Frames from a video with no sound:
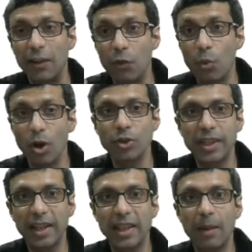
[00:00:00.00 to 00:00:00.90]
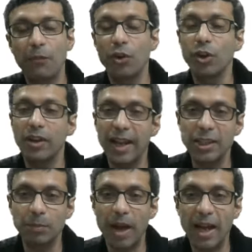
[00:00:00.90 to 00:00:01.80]
If you want to take them for your
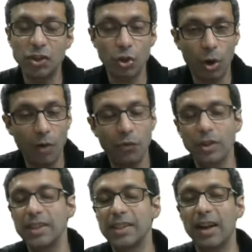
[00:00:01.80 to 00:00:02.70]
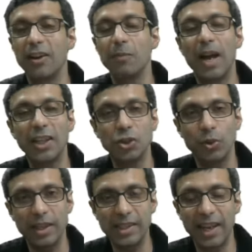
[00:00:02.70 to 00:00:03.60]
next batch or for this current batch,
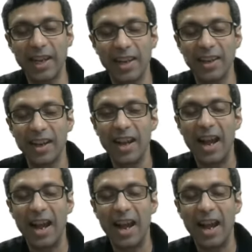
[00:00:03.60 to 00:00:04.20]
you can take it,